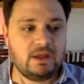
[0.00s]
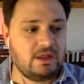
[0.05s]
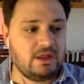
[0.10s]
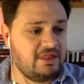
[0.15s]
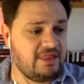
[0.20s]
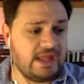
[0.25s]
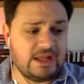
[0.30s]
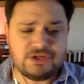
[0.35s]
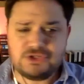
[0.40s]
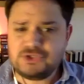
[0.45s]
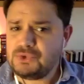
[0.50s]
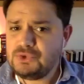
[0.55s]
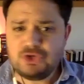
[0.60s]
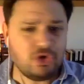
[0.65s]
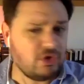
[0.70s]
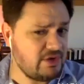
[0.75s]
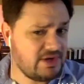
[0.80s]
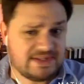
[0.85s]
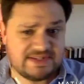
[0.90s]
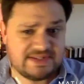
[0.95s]
that do
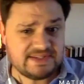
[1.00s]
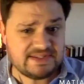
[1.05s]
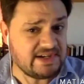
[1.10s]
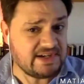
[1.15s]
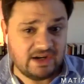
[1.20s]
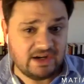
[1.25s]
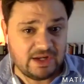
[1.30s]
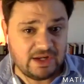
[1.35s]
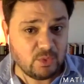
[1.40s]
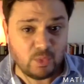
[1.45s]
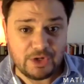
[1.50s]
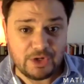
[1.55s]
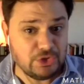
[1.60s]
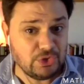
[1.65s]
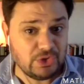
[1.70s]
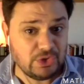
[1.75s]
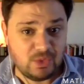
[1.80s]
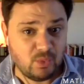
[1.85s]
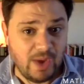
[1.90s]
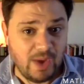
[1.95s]
not necessarily want
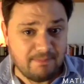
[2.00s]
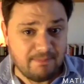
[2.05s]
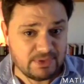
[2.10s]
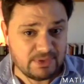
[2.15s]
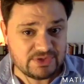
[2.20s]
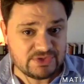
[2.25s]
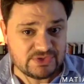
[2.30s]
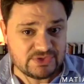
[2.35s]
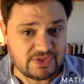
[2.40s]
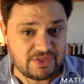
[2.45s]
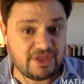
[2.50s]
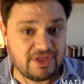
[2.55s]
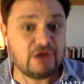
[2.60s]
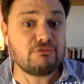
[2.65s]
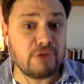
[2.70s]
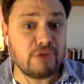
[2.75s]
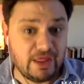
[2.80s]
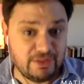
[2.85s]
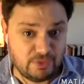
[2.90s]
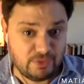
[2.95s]
nuclear weapons. They
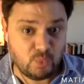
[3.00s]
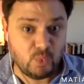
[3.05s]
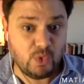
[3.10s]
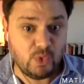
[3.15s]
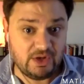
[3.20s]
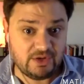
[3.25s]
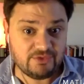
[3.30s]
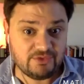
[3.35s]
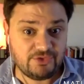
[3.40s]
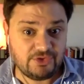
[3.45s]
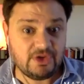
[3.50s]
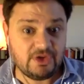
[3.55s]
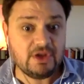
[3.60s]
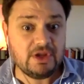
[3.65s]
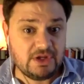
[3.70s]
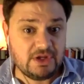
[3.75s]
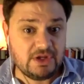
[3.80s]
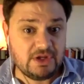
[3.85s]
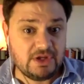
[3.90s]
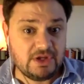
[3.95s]
rather want
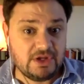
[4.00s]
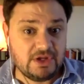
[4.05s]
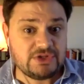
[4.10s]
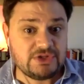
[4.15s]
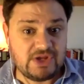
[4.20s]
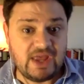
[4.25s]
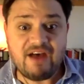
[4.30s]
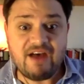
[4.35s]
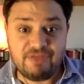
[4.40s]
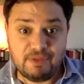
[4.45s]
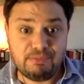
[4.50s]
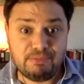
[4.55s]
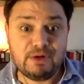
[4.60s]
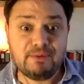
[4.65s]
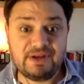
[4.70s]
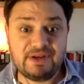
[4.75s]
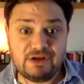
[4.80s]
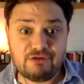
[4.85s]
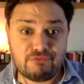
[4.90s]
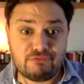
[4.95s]
to have the
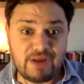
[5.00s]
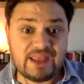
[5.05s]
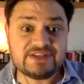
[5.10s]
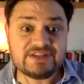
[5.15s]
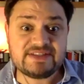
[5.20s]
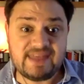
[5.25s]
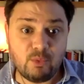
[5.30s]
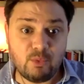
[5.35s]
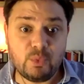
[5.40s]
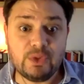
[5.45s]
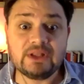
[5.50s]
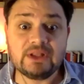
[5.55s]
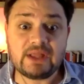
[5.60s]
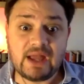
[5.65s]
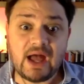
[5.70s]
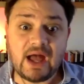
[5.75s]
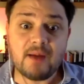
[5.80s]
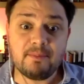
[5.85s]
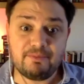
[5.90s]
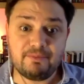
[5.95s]
permanent rents that will
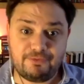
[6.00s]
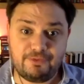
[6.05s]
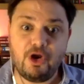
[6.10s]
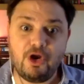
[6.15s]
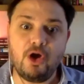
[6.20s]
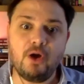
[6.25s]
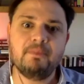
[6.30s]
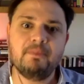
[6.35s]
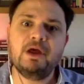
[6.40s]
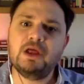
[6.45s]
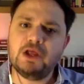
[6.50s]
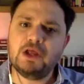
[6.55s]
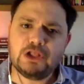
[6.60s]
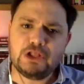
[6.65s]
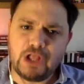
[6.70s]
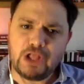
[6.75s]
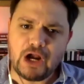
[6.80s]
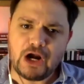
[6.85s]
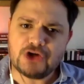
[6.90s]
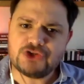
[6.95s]
come from
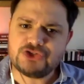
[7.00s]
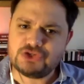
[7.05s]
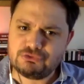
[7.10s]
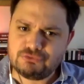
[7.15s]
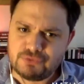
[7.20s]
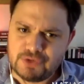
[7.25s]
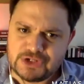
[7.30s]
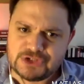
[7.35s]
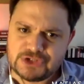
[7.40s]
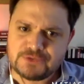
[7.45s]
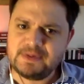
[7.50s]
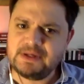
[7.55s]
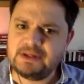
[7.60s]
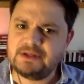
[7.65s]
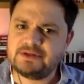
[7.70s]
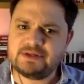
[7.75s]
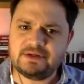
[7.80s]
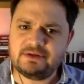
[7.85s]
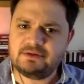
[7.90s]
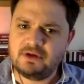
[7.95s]
large enrichment
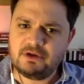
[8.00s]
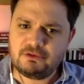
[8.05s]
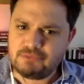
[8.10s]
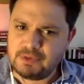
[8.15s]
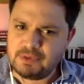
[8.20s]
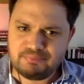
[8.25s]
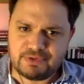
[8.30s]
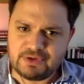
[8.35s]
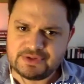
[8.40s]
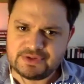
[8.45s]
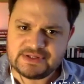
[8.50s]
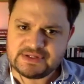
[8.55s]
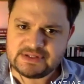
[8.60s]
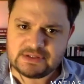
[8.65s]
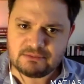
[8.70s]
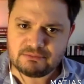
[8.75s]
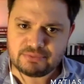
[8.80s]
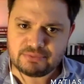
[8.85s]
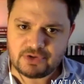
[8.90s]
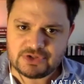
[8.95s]
and
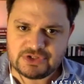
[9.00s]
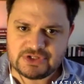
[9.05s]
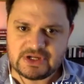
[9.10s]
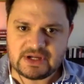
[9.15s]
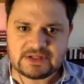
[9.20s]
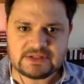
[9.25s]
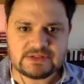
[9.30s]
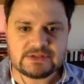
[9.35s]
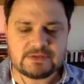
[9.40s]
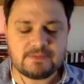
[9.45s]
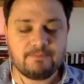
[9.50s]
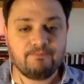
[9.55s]
reprocessing projects.